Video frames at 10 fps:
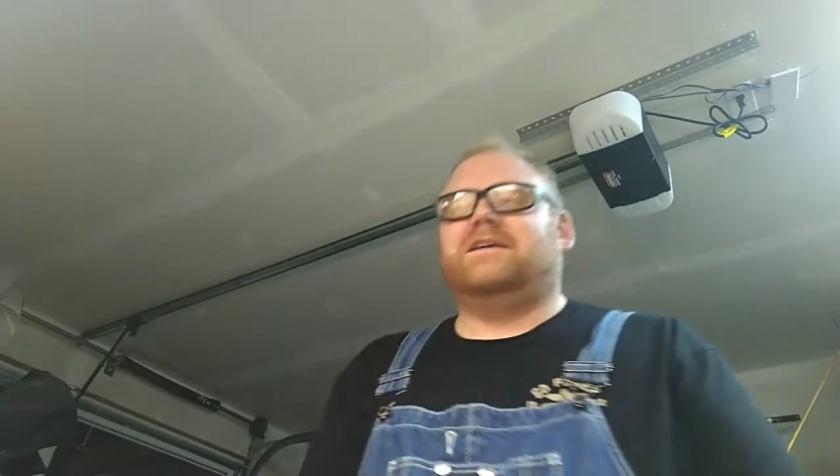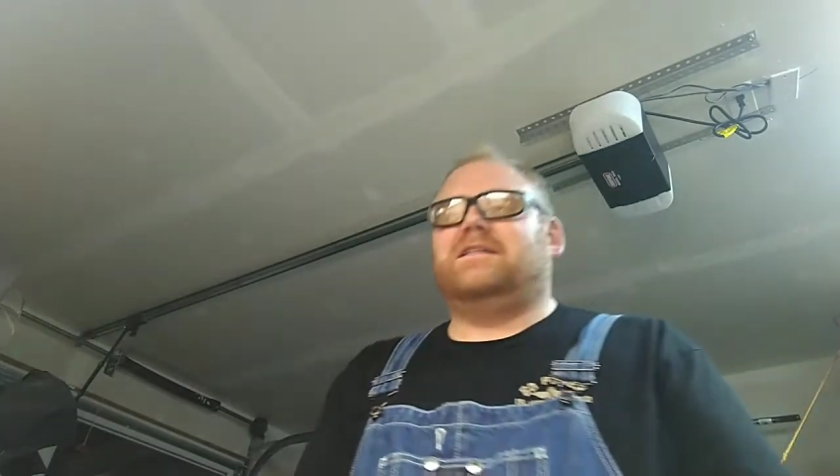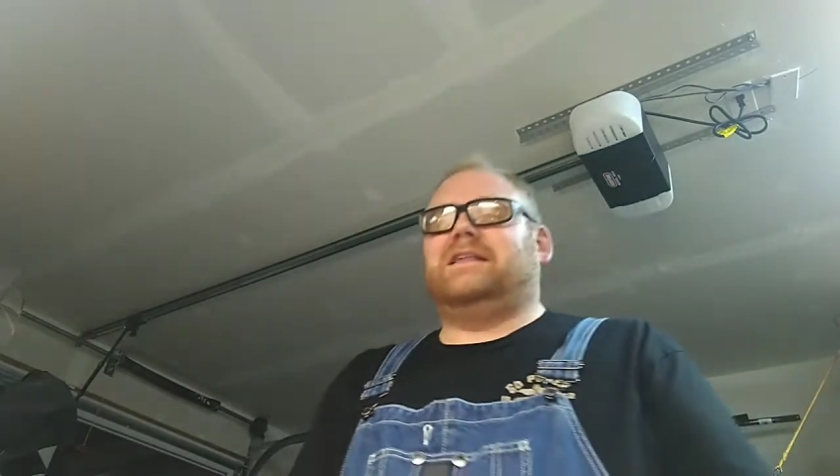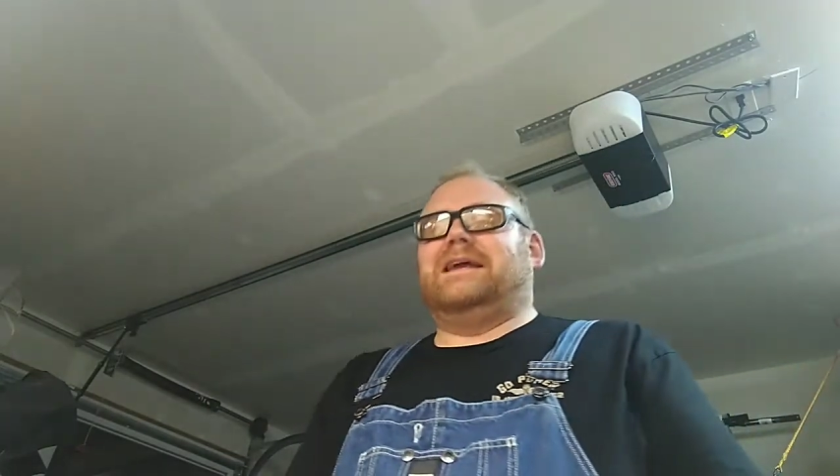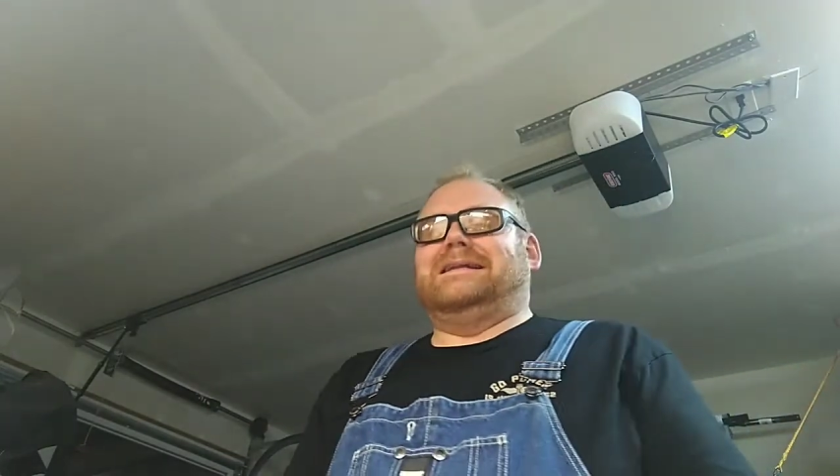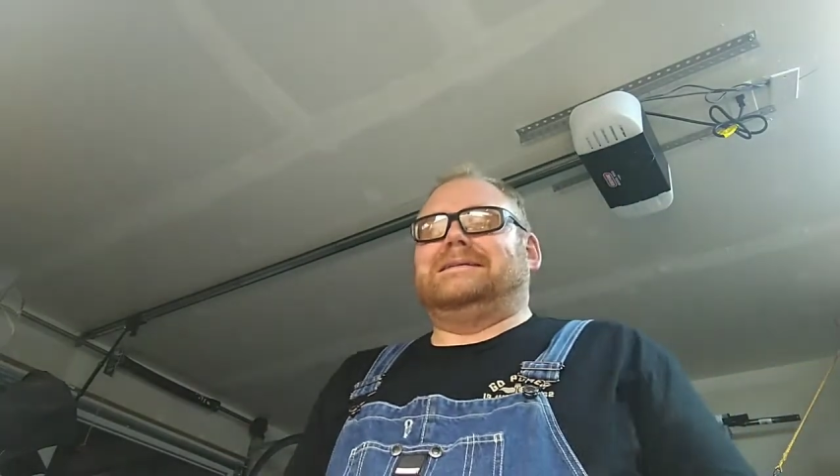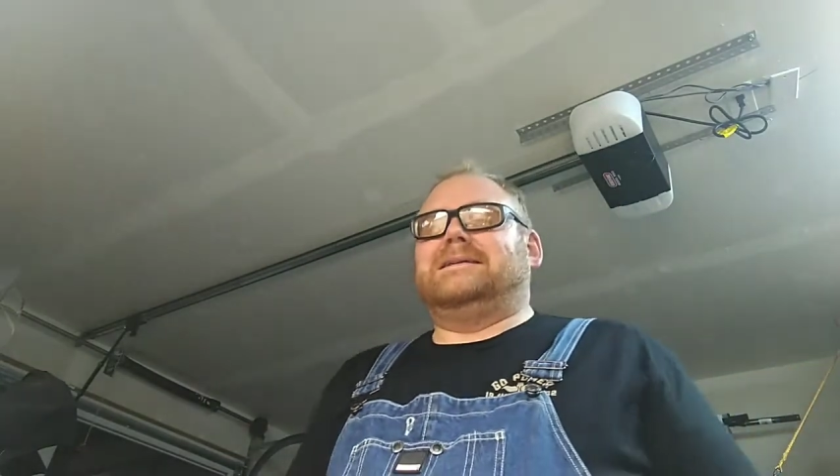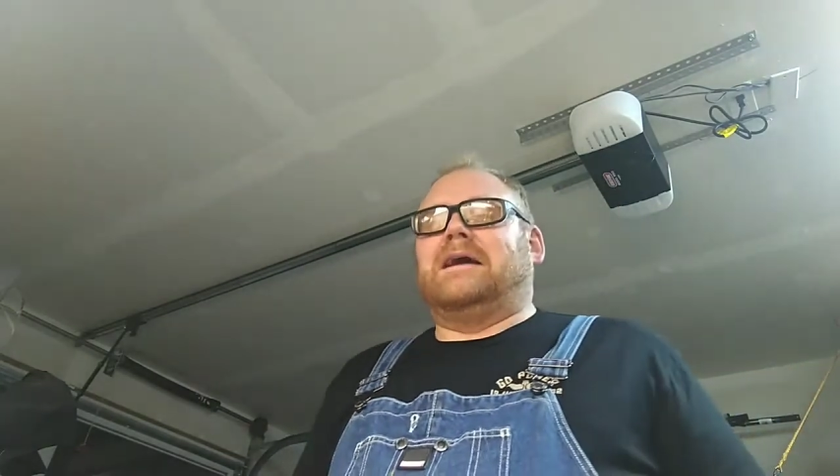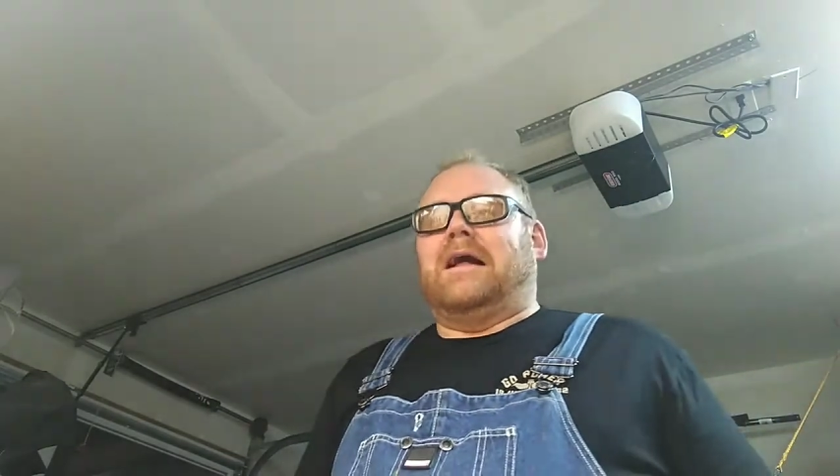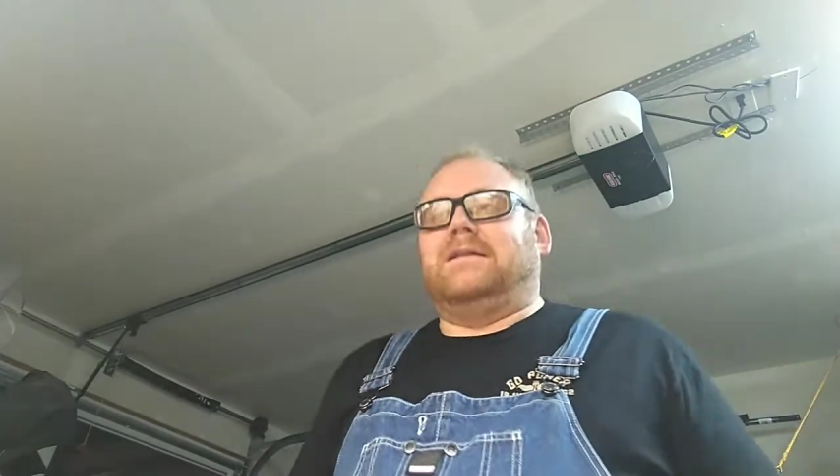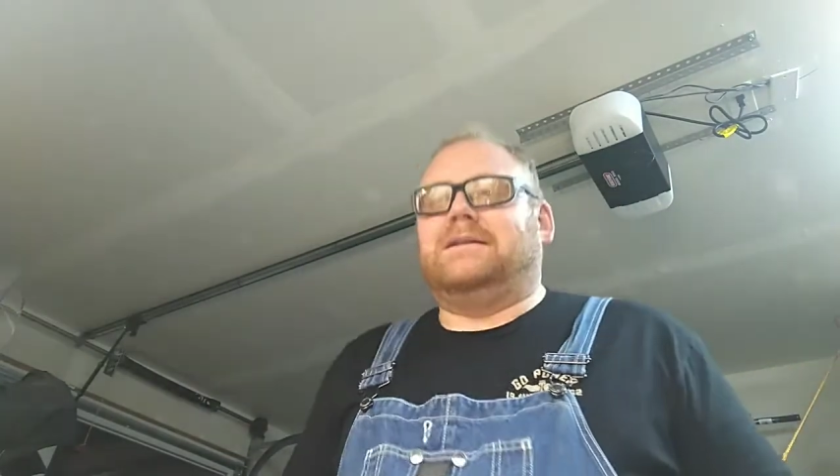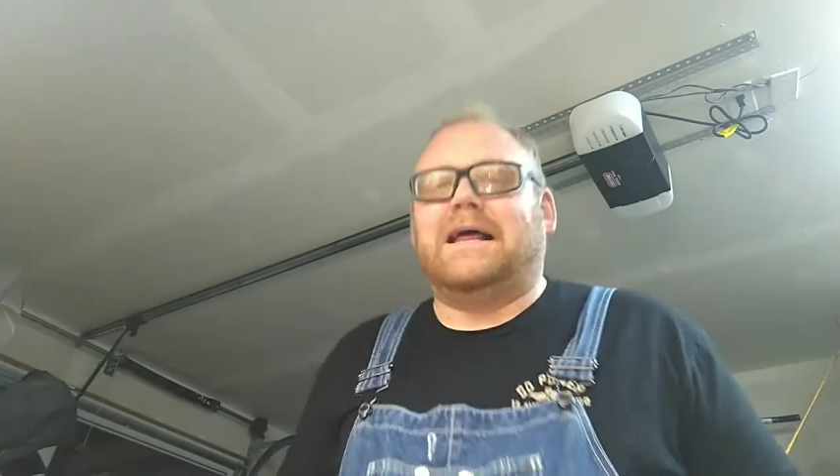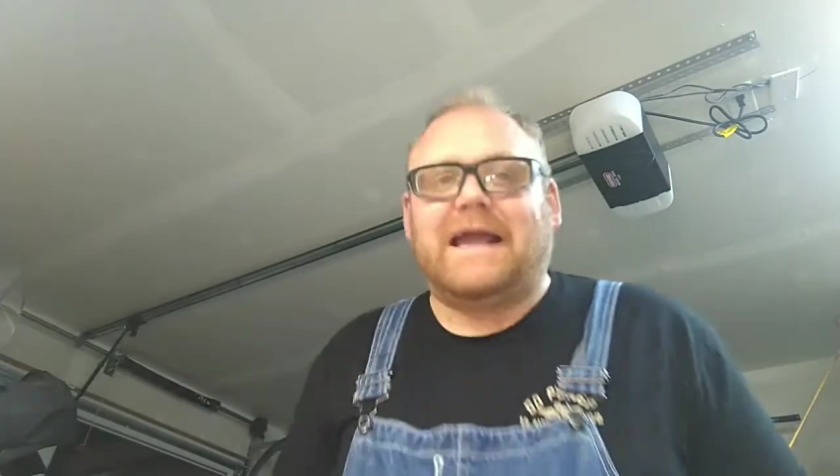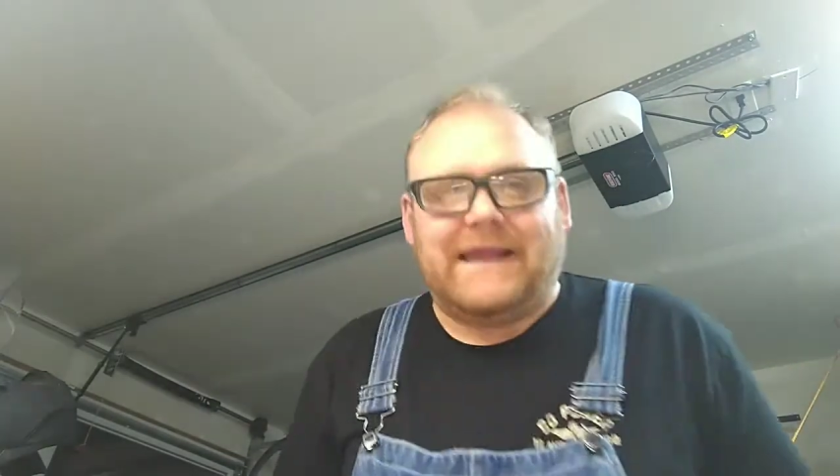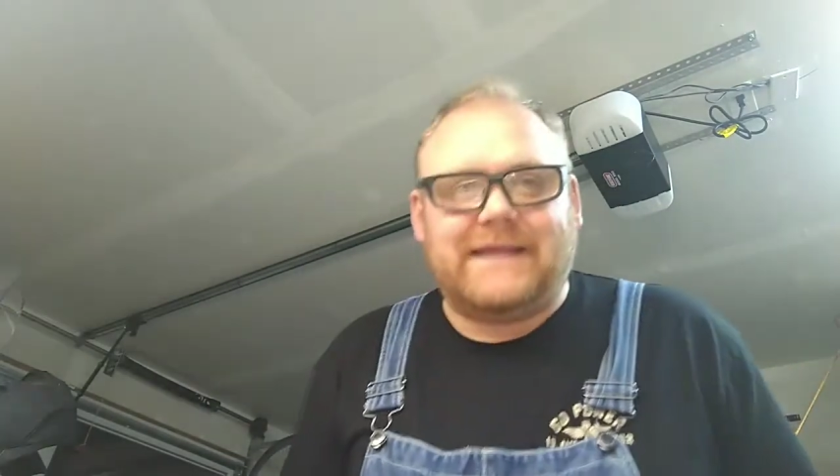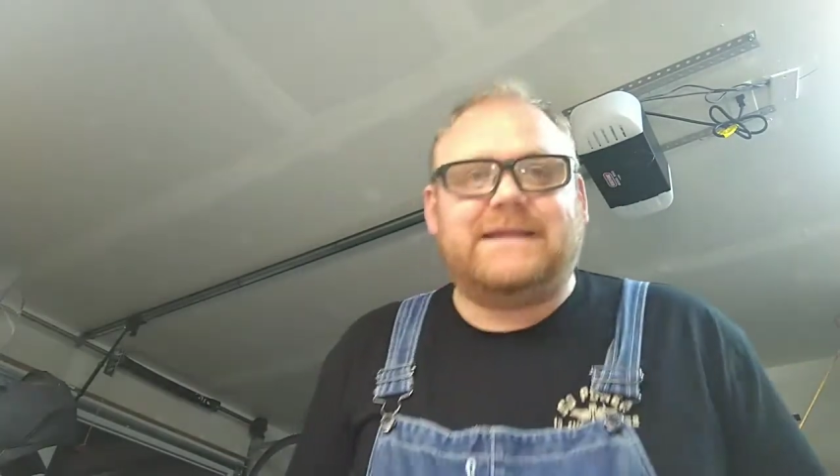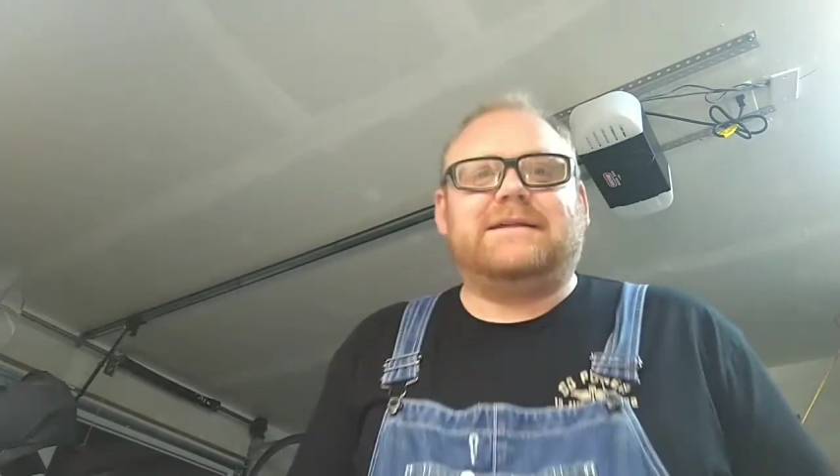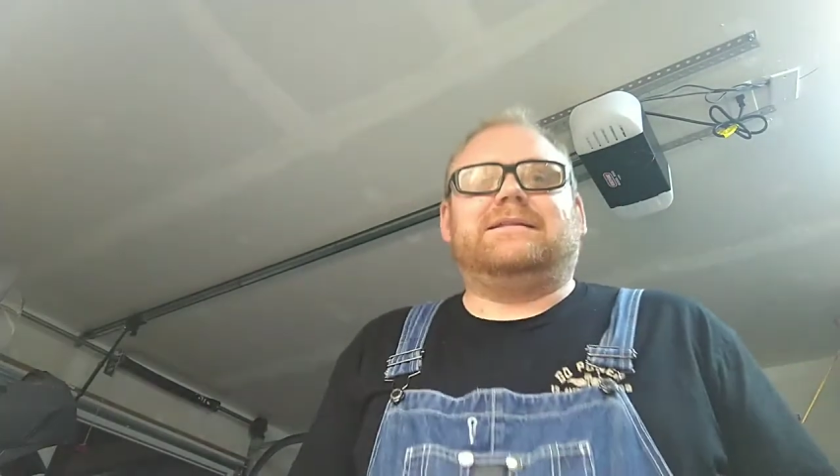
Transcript: They did not like